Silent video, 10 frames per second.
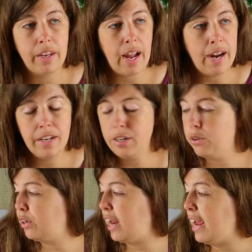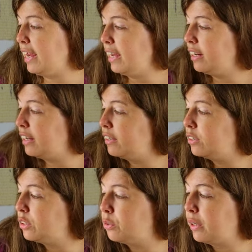like I did, you could hang it
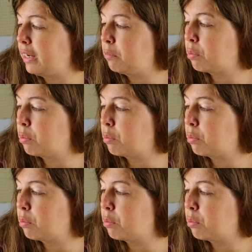into a